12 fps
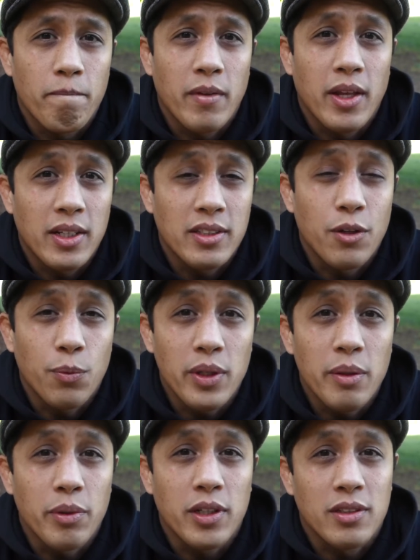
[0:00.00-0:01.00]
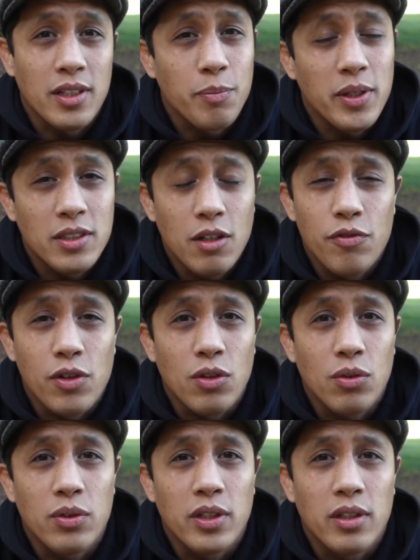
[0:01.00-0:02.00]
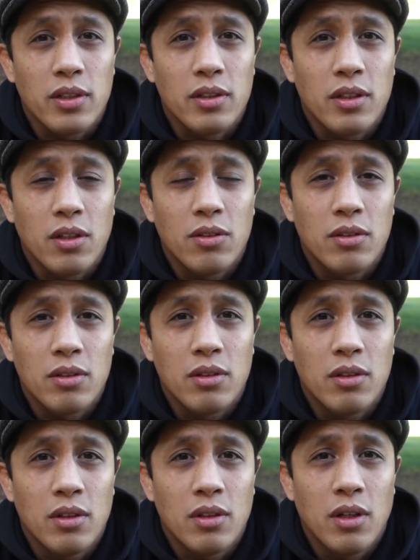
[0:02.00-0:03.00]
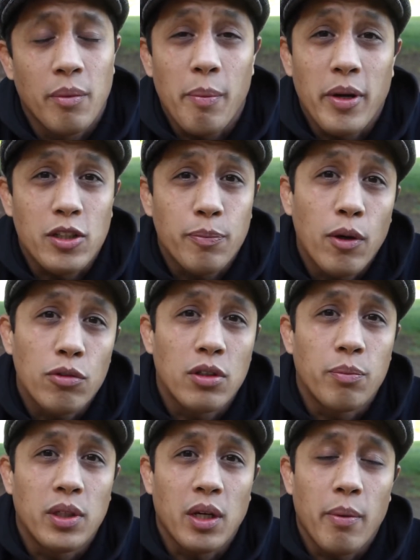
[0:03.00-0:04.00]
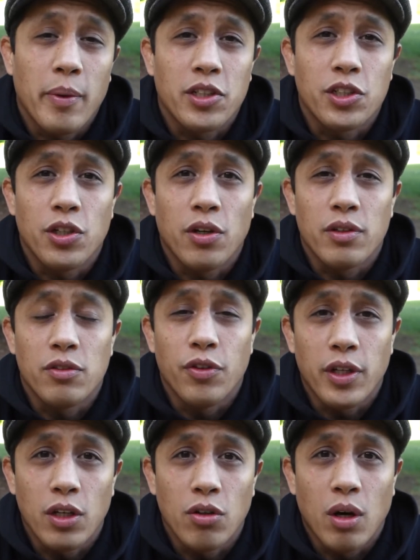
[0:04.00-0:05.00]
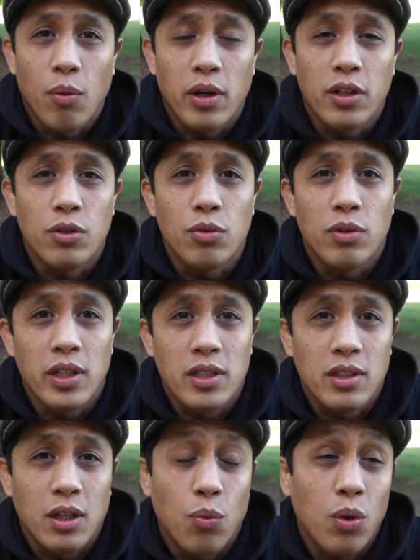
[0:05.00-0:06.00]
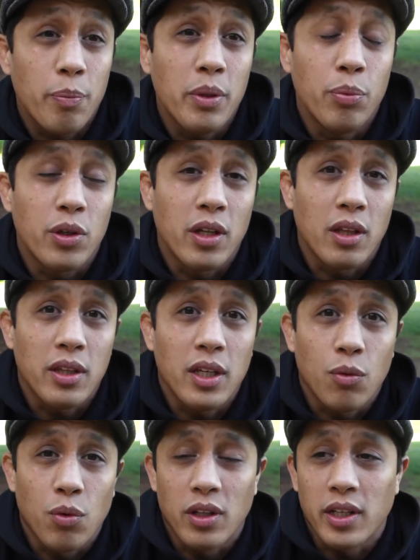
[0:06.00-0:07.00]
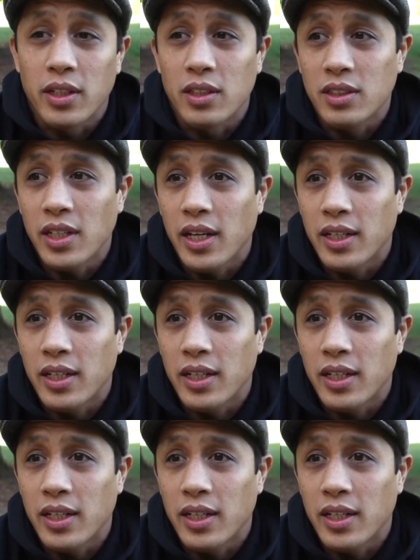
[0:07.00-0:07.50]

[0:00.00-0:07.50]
And I say we because that's myself included, you know. I'm about to post something. I'm about to share this video. I want to do this. Like, what are people going to think? What are they going to say?